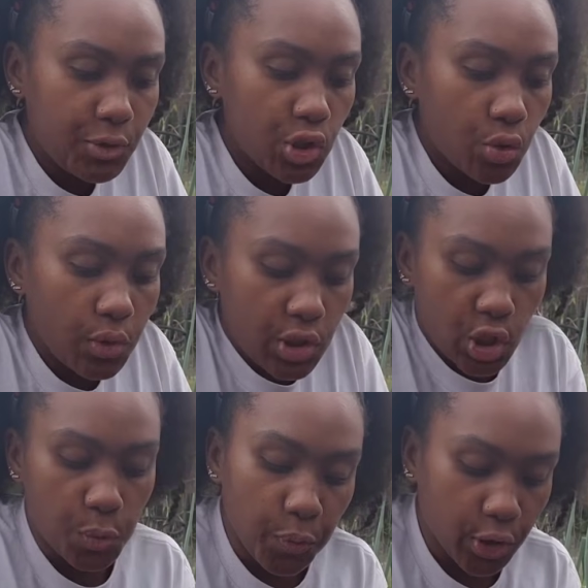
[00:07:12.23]
just going to
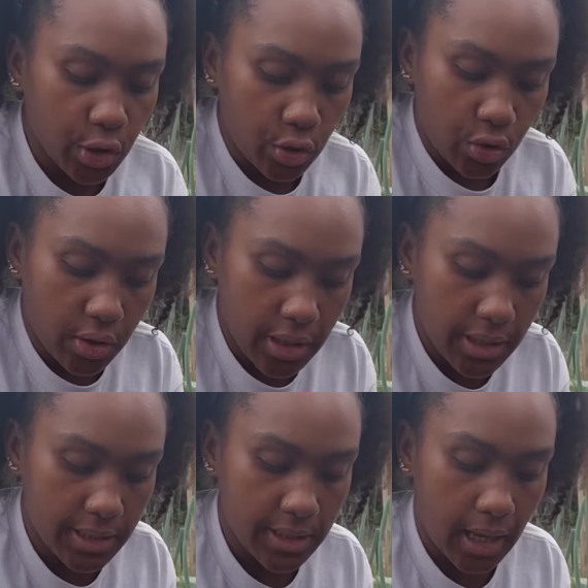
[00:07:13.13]
sprinkle
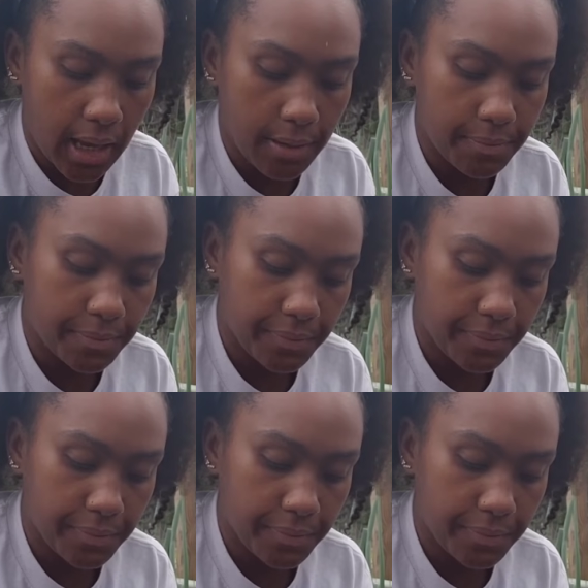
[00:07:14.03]
some